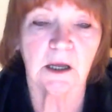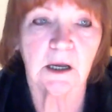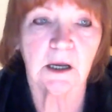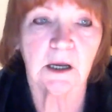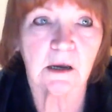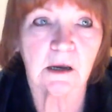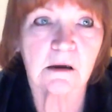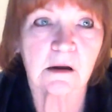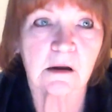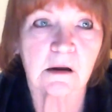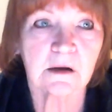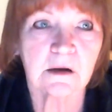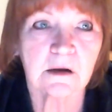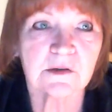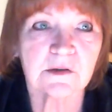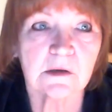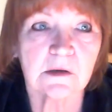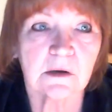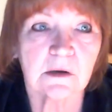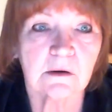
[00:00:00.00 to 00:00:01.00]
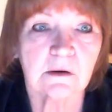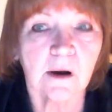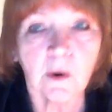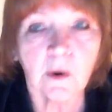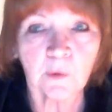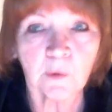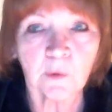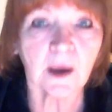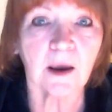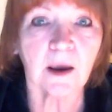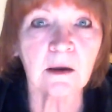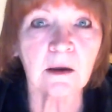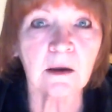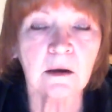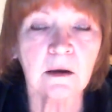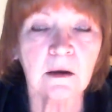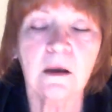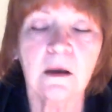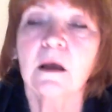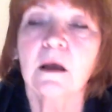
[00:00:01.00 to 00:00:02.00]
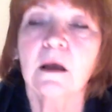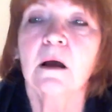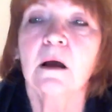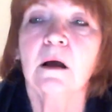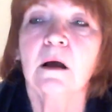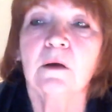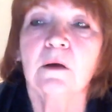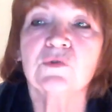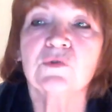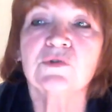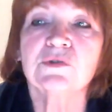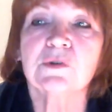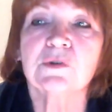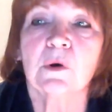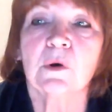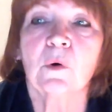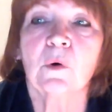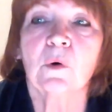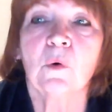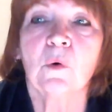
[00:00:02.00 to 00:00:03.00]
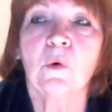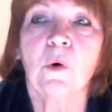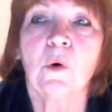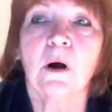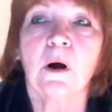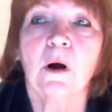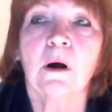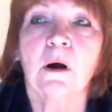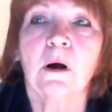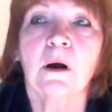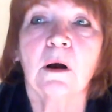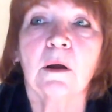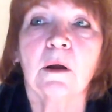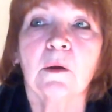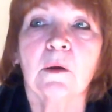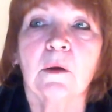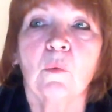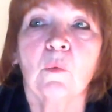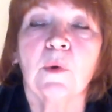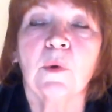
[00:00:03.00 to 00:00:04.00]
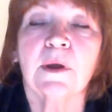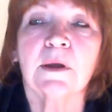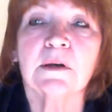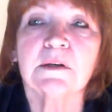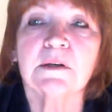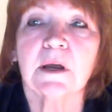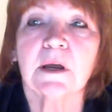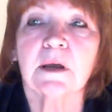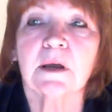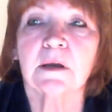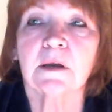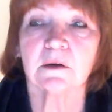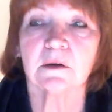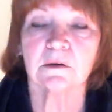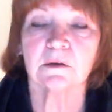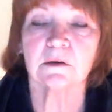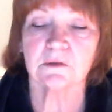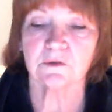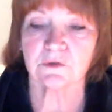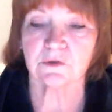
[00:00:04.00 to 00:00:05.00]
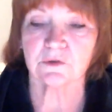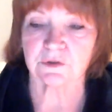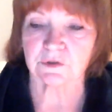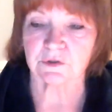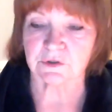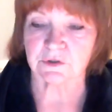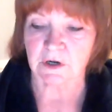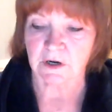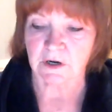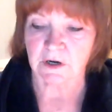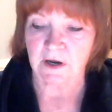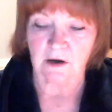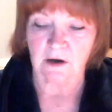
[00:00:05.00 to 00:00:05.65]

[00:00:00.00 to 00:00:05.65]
And I said, okay. So I went and dug out a